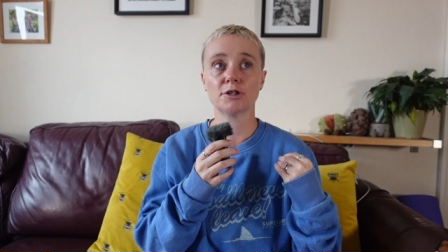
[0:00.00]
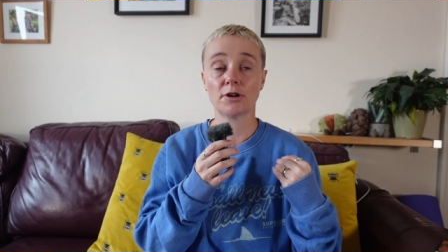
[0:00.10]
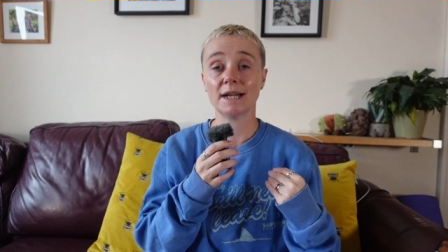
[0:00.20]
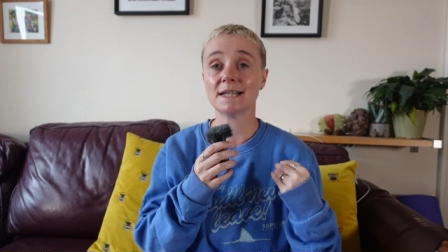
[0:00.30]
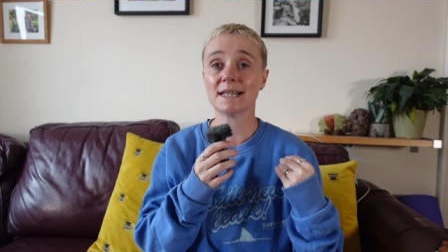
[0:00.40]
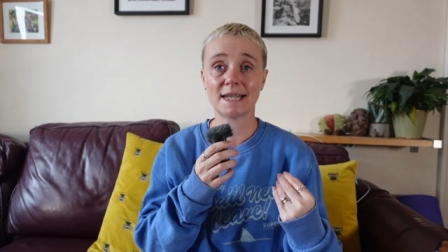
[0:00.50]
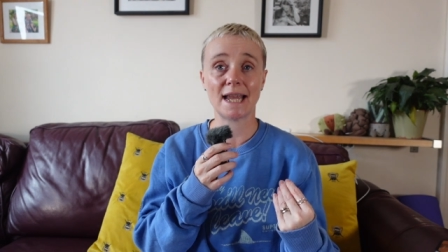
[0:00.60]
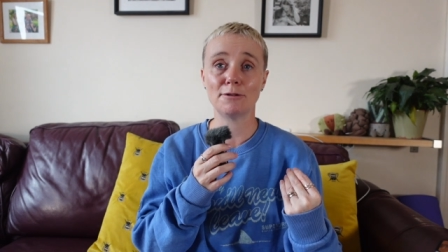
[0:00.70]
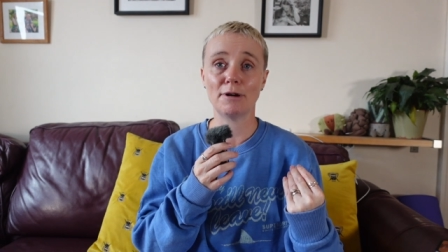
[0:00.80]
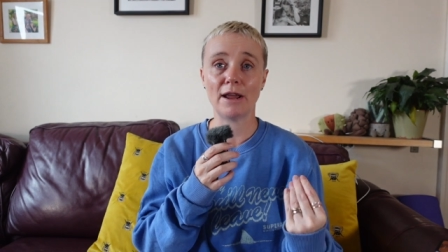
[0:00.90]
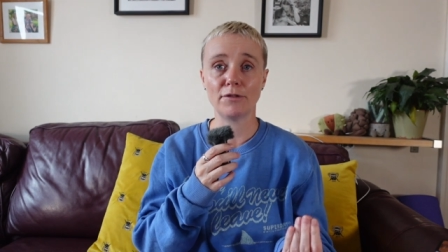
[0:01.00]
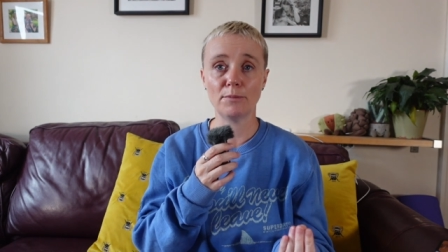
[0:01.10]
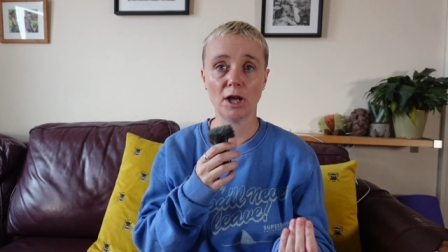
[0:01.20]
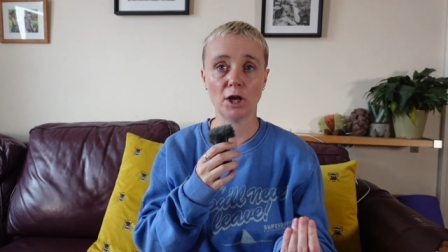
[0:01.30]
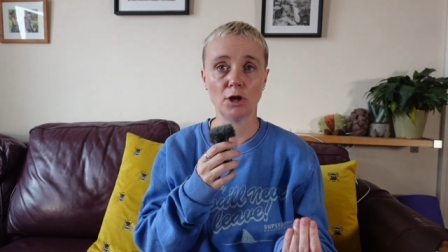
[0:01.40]
tried to stay away
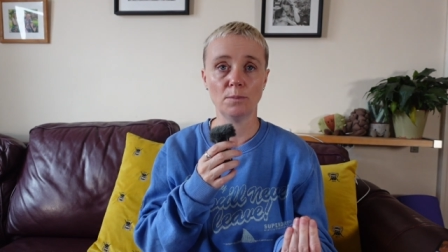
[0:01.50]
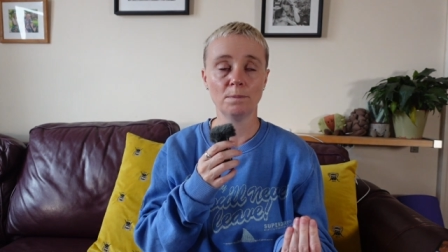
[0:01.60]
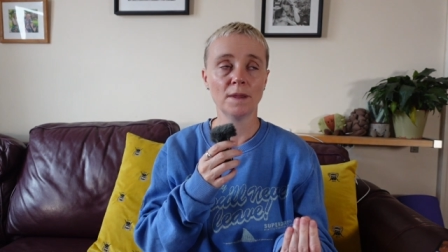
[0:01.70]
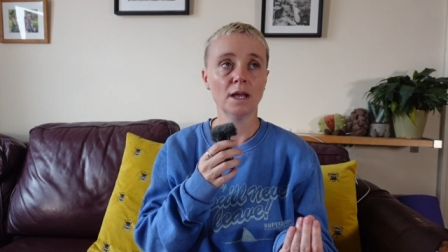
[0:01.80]
from home,